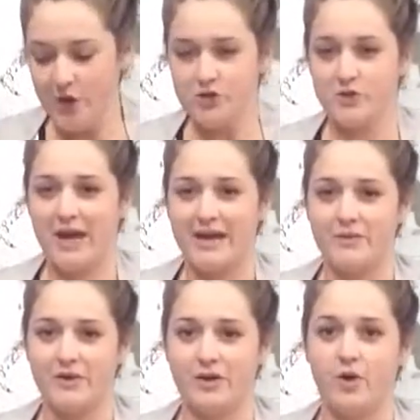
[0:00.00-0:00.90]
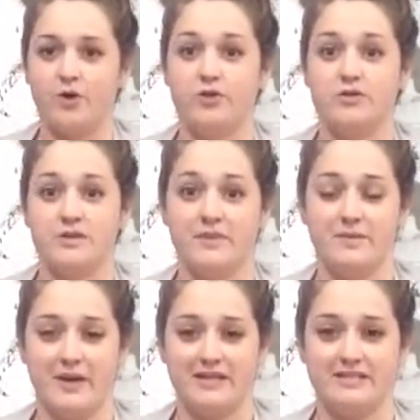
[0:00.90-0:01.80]
So we kind of want to go through some of the
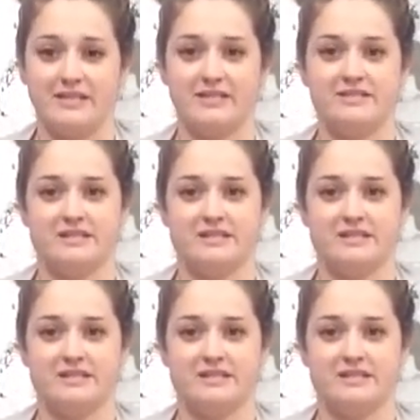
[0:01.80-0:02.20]
basics.